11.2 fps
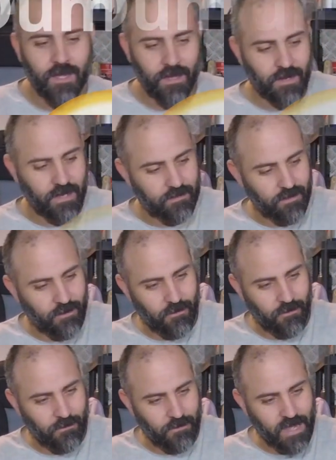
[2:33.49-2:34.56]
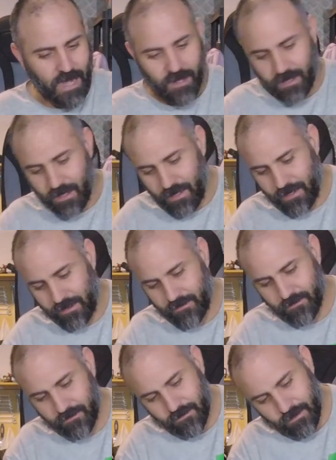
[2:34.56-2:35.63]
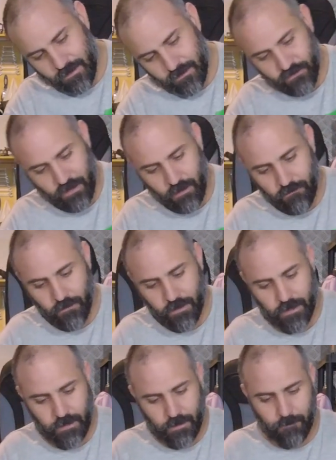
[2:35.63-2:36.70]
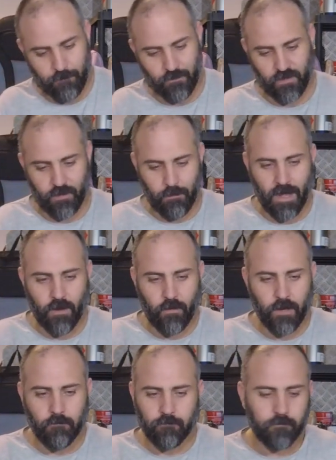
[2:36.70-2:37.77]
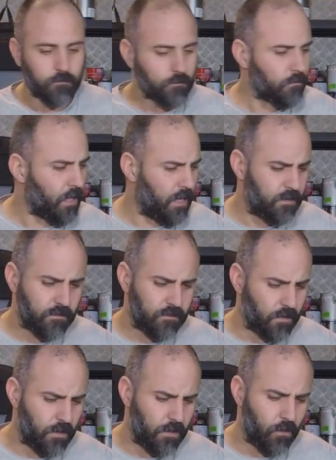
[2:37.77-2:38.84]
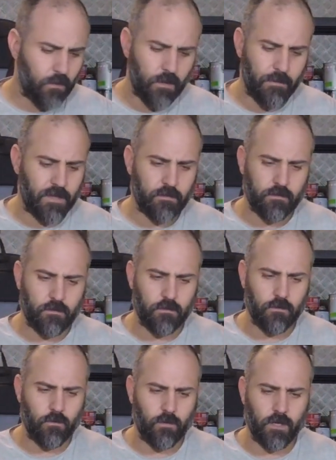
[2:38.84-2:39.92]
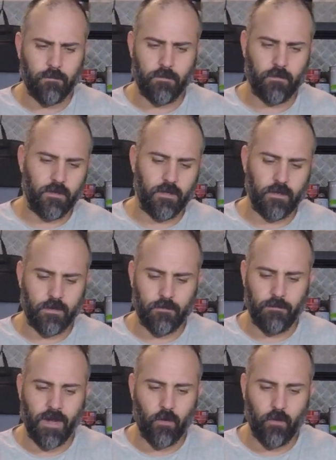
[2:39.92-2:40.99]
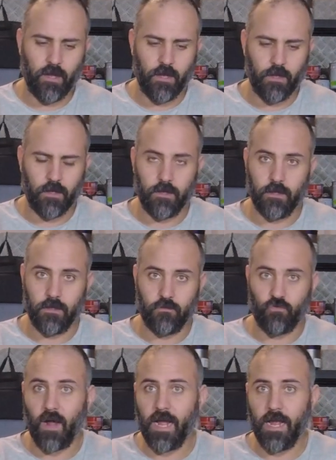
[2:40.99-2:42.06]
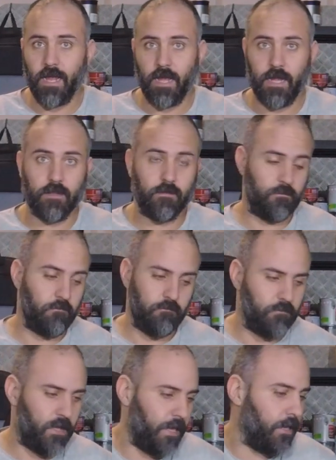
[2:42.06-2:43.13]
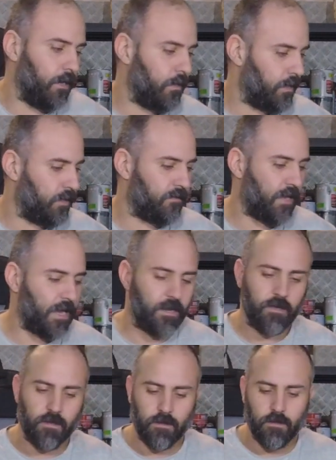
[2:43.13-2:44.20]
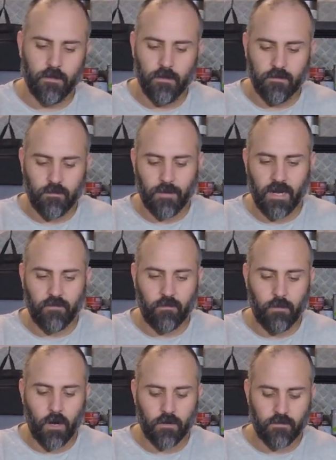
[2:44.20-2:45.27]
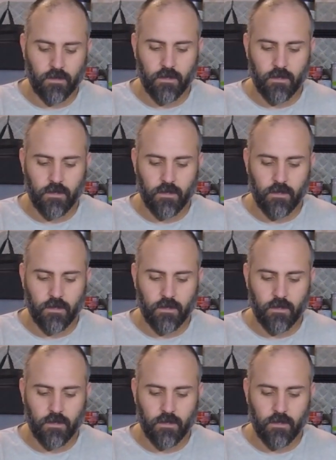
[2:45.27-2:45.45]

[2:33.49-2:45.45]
Okay, so yeah, uh, this is the shell for the, um, the battery. It's uh, only meant to keep the battery uh, dry and hidden inside some kind of a box.